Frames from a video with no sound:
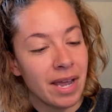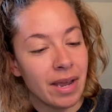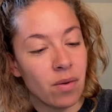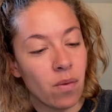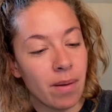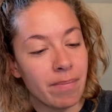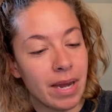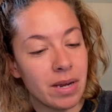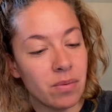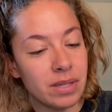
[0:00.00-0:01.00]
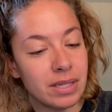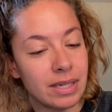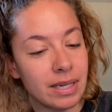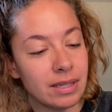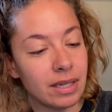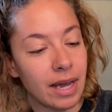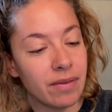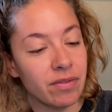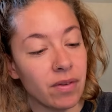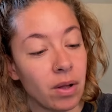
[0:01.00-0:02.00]
in what many would see as a life
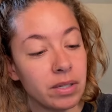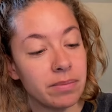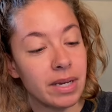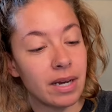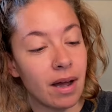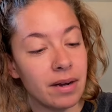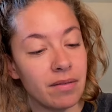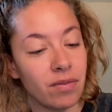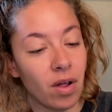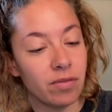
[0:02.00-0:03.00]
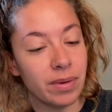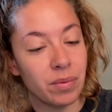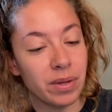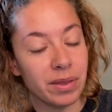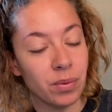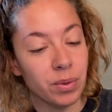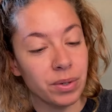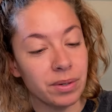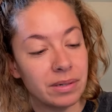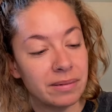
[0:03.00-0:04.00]
of ultimate uninvolvement with the
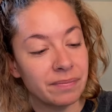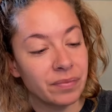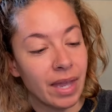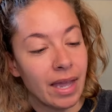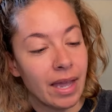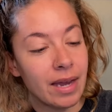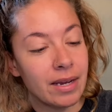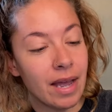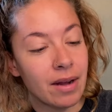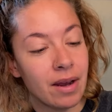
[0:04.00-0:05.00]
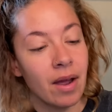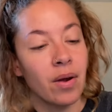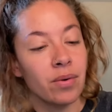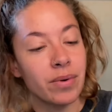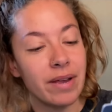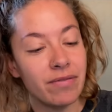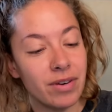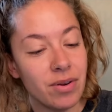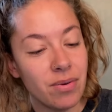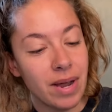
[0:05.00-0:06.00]
world. And yet, Rafe
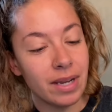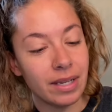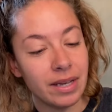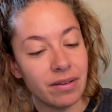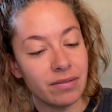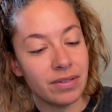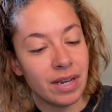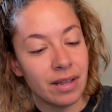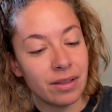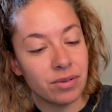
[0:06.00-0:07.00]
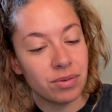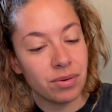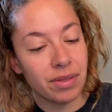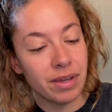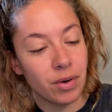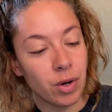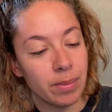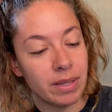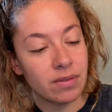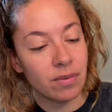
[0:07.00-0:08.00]
knew and lived the truth that
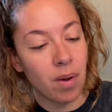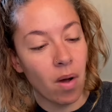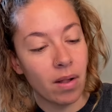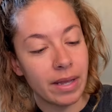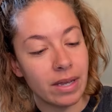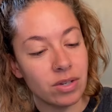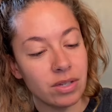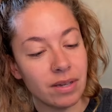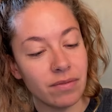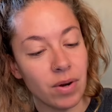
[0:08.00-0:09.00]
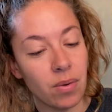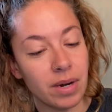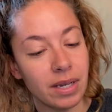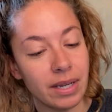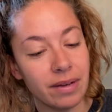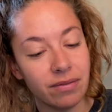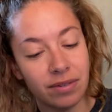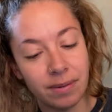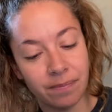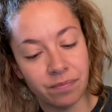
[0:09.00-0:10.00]
hermits from all ages have known and
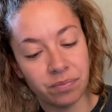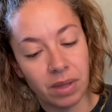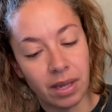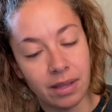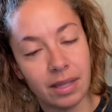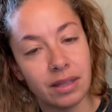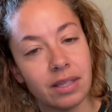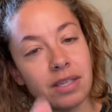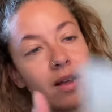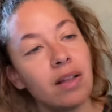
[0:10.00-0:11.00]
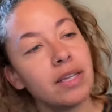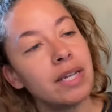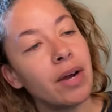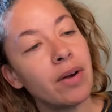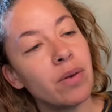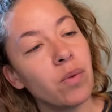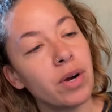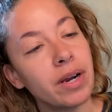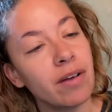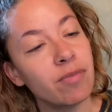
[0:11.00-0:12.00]
lived, that the solitary
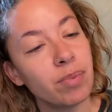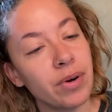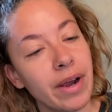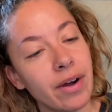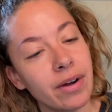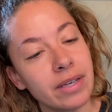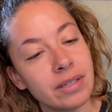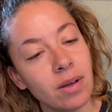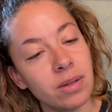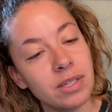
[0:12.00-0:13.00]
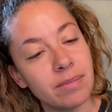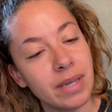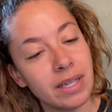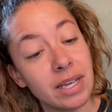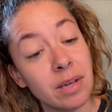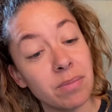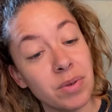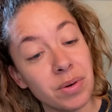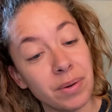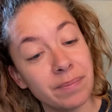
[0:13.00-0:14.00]
work of prayer is ultimately
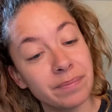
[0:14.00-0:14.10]
communal.